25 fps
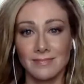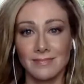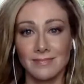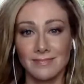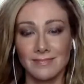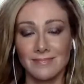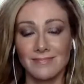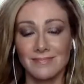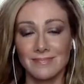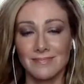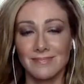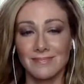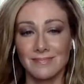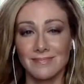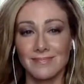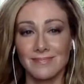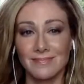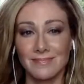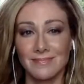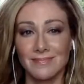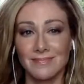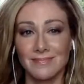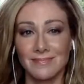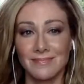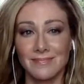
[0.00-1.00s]

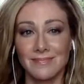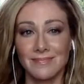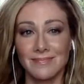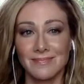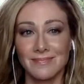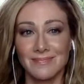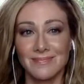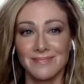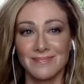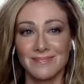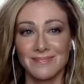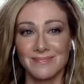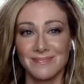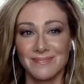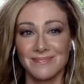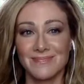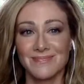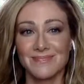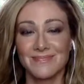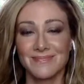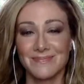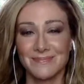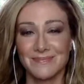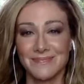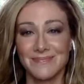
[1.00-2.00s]

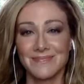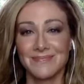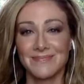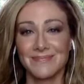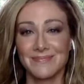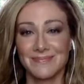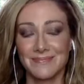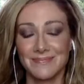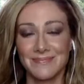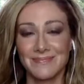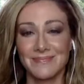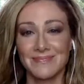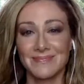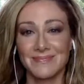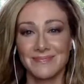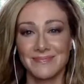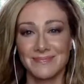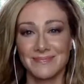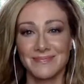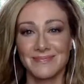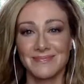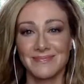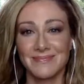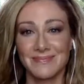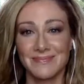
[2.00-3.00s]

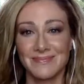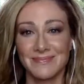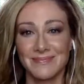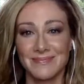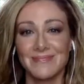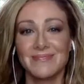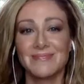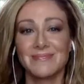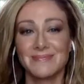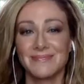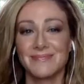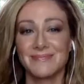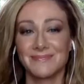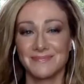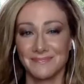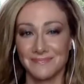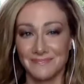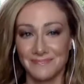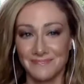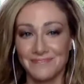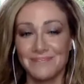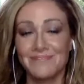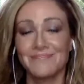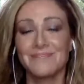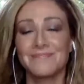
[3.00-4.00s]

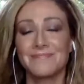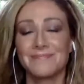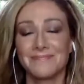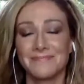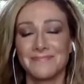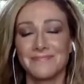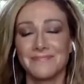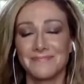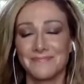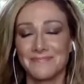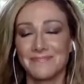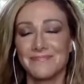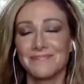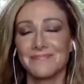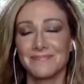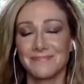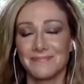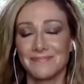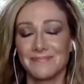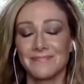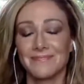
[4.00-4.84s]
This person isn't speaking.